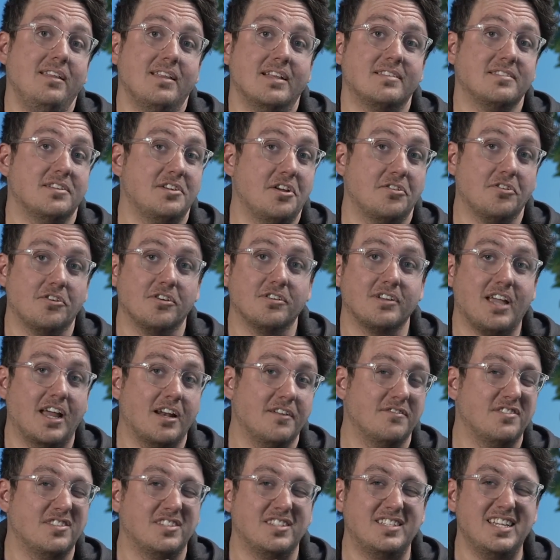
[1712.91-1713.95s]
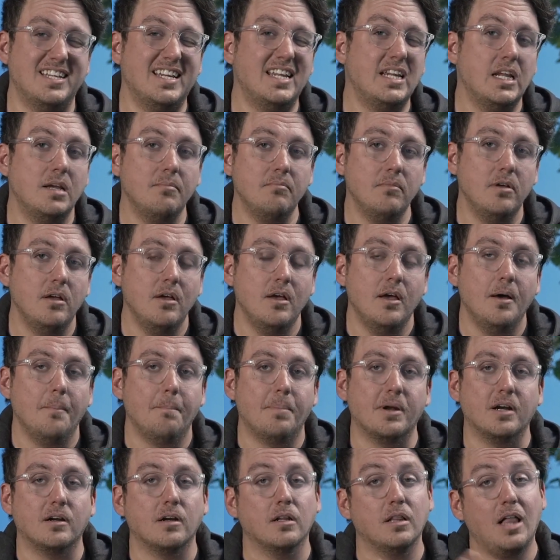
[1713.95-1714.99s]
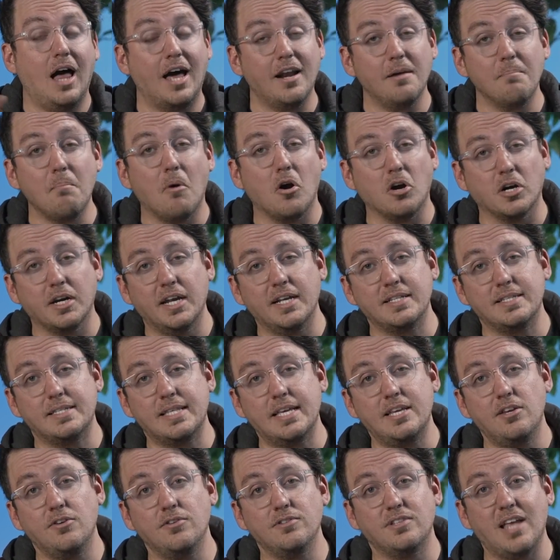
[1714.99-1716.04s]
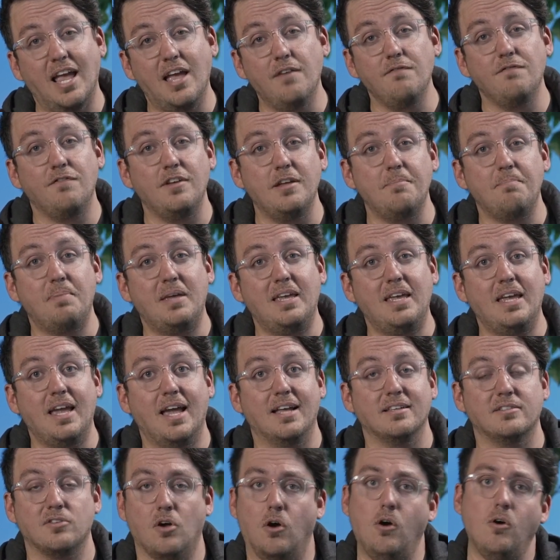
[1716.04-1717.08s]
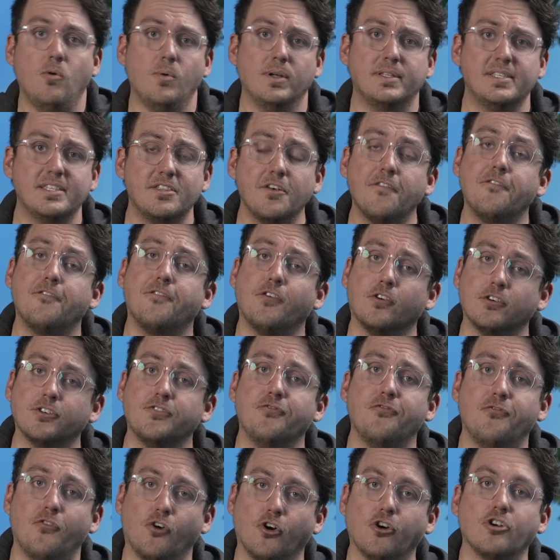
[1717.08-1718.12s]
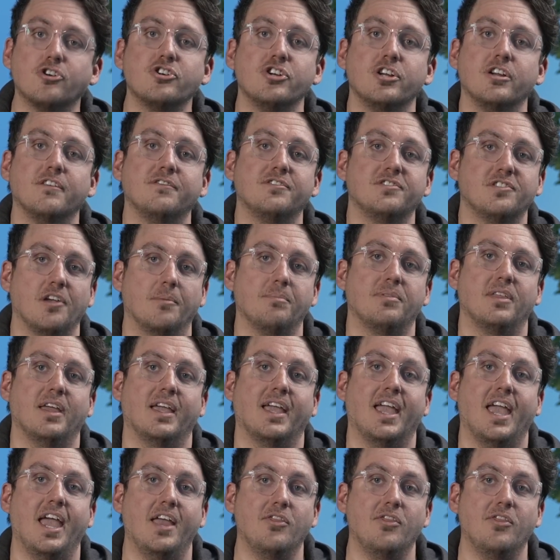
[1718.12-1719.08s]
That's another kind of synonym. But in a lot of markets, they use MVP as, oh, it's the first version of something.